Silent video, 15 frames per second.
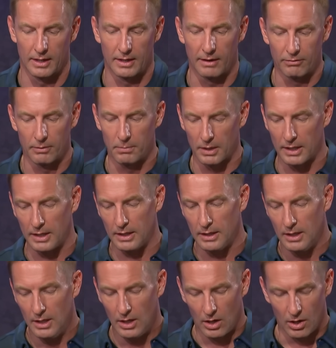And
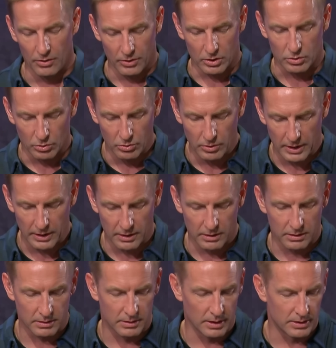everybody on the crew here